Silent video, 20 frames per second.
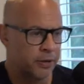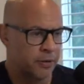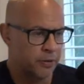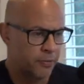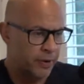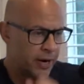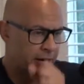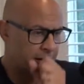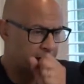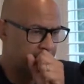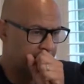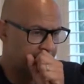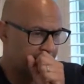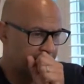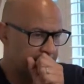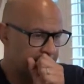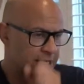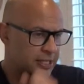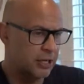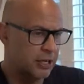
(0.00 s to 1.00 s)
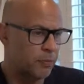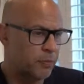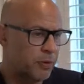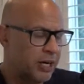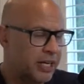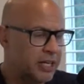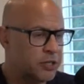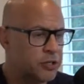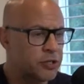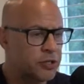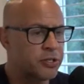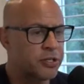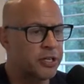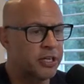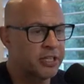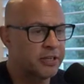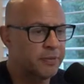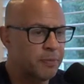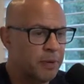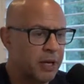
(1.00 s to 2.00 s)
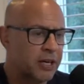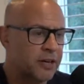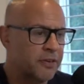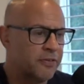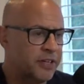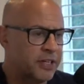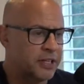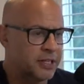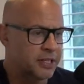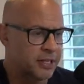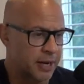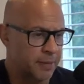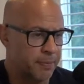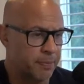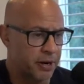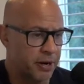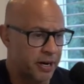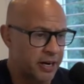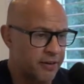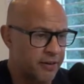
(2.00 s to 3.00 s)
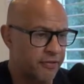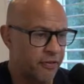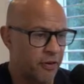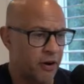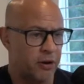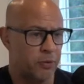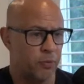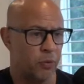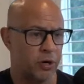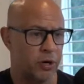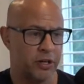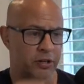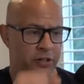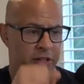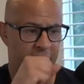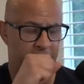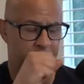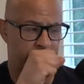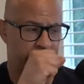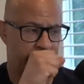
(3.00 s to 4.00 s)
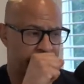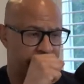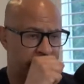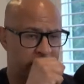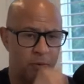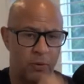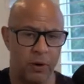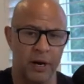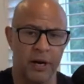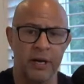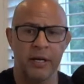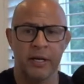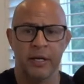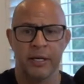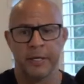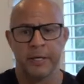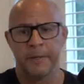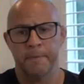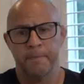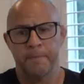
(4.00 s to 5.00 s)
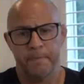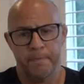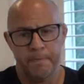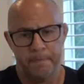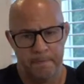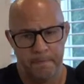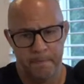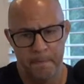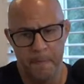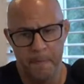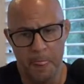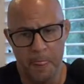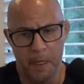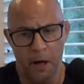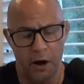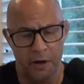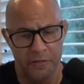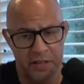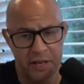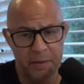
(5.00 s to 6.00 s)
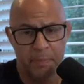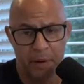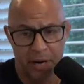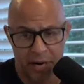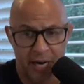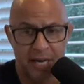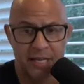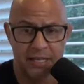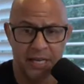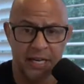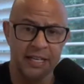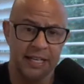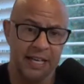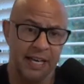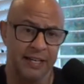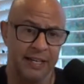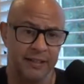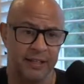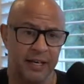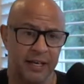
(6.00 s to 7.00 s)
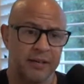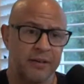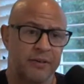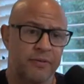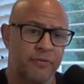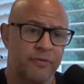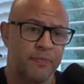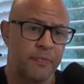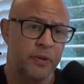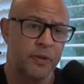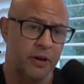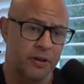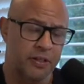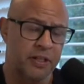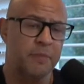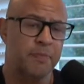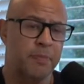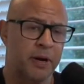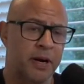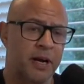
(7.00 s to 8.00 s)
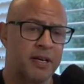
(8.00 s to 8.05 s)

Randy asks, I'm really interested in the Blachowicz and Pereira fight. What do you think about that one? I think Pereira's going to get it done. I think